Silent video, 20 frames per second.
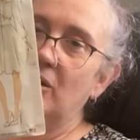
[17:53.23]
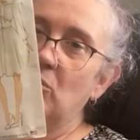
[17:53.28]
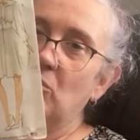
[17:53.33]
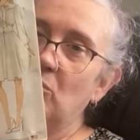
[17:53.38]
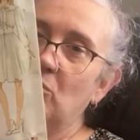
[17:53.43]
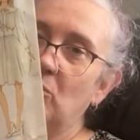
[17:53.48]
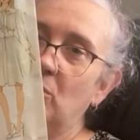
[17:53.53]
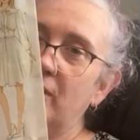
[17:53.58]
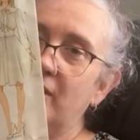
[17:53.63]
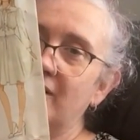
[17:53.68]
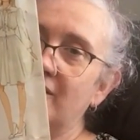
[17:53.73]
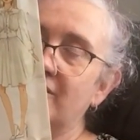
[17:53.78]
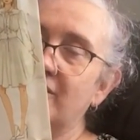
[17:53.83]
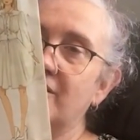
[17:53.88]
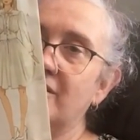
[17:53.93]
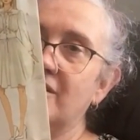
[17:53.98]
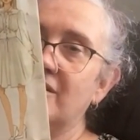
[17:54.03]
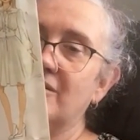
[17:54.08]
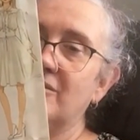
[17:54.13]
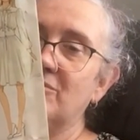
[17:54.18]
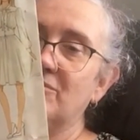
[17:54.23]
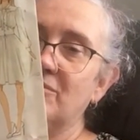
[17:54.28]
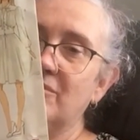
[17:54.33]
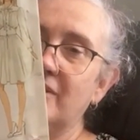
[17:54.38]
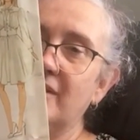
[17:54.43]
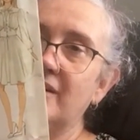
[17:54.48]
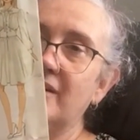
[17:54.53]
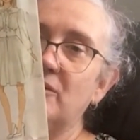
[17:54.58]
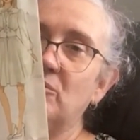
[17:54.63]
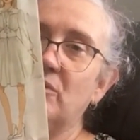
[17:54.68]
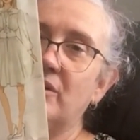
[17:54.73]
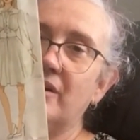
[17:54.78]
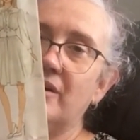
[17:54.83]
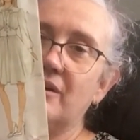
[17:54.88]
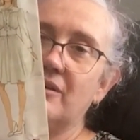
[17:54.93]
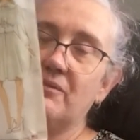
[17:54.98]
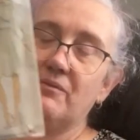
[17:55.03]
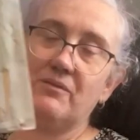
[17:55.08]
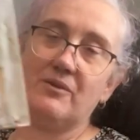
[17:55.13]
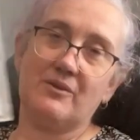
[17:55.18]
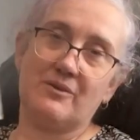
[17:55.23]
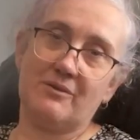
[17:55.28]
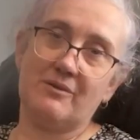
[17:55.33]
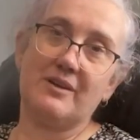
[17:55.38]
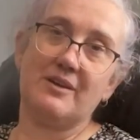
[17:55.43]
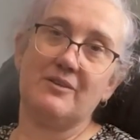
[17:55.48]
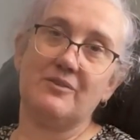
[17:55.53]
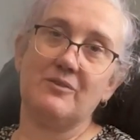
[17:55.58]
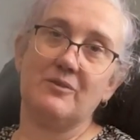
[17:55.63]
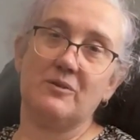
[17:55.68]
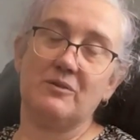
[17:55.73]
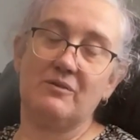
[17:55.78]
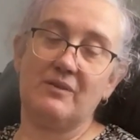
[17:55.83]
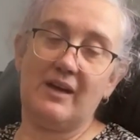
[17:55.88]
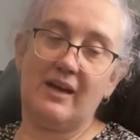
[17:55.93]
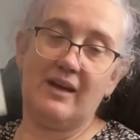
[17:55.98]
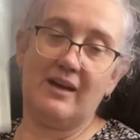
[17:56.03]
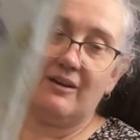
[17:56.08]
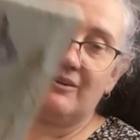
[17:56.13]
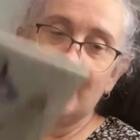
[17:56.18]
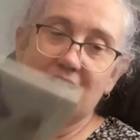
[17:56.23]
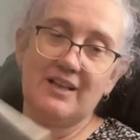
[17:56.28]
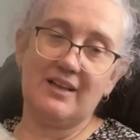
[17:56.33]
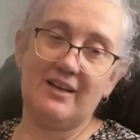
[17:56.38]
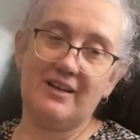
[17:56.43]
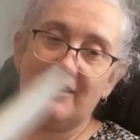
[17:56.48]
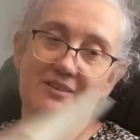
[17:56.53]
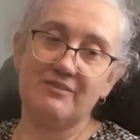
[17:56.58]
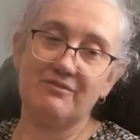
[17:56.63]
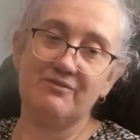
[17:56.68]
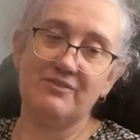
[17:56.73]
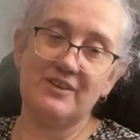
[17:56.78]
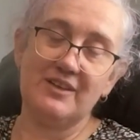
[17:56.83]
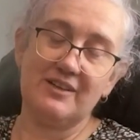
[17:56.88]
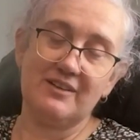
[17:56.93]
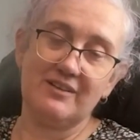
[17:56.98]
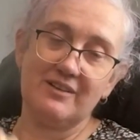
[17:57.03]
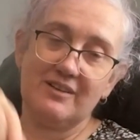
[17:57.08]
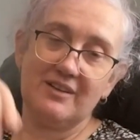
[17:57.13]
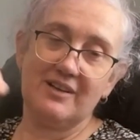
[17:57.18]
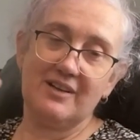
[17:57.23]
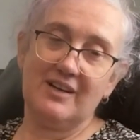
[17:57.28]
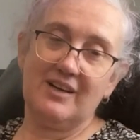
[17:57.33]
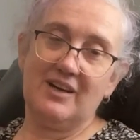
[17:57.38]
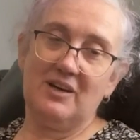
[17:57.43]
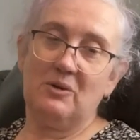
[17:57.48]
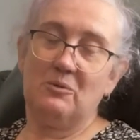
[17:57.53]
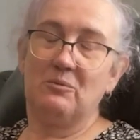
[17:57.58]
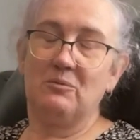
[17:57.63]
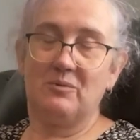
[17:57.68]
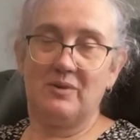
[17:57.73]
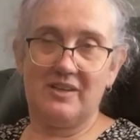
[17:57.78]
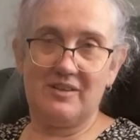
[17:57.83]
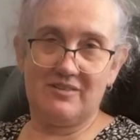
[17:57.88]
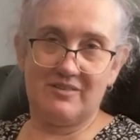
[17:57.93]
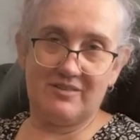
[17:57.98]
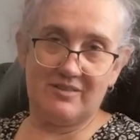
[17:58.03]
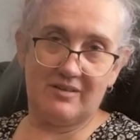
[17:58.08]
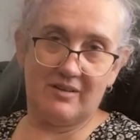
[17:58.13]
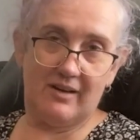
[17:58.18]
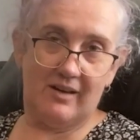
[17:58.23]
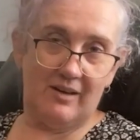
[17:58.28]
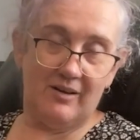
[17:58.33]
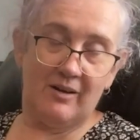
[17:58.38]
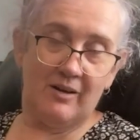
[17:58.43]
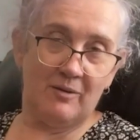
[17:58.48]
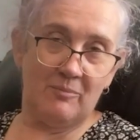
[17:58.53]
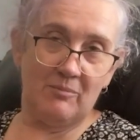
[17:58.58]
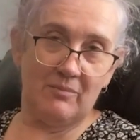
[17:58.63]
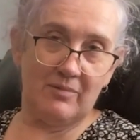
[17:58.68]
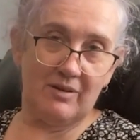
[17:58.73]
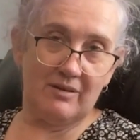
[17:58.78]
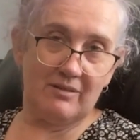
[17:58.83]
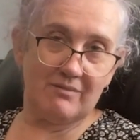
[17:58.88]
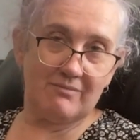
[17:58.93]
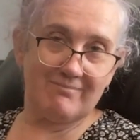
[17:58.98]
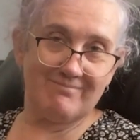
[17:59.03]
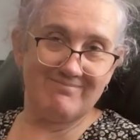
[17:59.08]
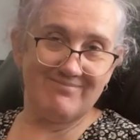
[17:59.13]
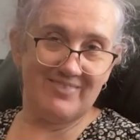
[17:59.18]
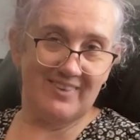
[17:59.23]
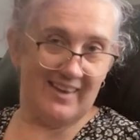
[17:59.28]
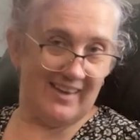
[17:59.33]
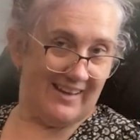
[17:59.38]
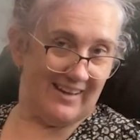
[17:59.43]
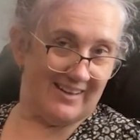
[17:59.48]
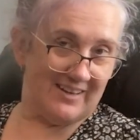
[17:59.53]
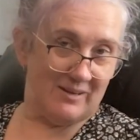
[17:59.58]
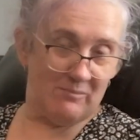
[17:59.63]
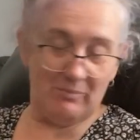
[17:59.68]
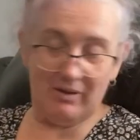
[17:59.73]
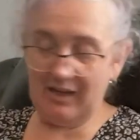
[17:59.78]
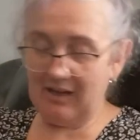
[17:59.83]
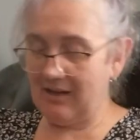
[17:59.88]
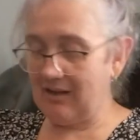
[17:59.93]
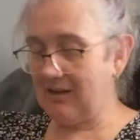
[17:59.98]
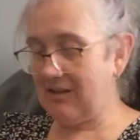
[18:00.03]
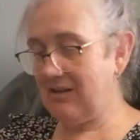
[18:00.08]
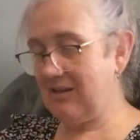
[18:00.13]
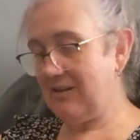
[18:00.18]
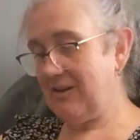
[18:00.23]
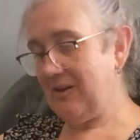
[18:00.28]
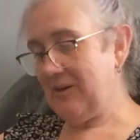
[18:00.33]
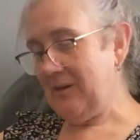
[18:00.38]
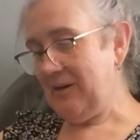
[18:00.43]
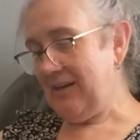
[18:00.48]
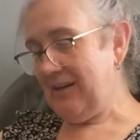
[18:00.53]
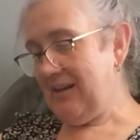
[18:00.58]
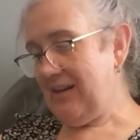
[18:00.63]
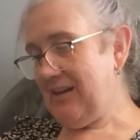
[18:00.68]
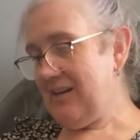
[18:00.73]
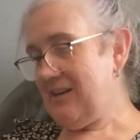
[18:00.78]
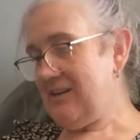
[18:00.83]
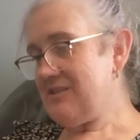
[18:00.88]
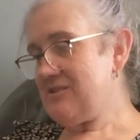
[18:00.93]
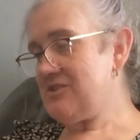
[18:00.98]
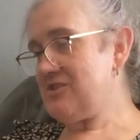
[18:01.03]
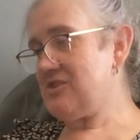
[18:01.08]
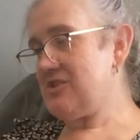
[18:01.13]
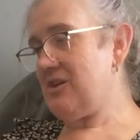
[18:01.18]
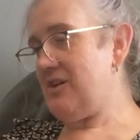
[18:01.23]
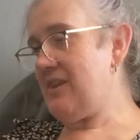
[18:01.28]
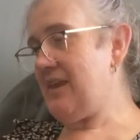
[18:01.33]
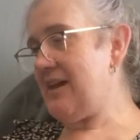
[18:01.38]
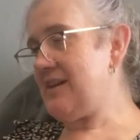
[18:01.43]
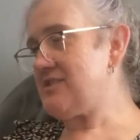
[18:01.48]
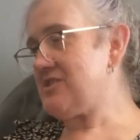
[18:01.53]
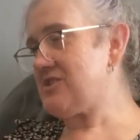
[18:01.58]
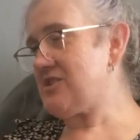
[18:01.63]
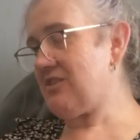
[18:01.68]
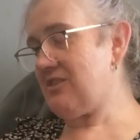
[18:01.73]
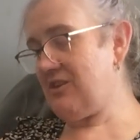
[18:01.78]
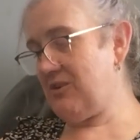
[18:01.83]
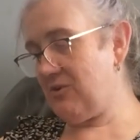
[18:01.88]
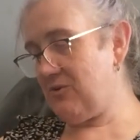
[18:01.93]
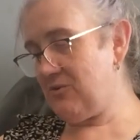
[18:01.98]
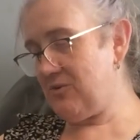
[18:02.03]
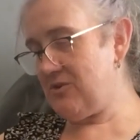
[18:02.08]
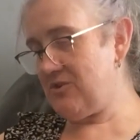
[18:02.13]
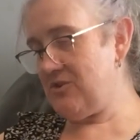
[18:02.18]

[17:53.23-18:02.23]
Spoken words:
which really work for a sort of hourglass figure, which I'm getting back. So that's the good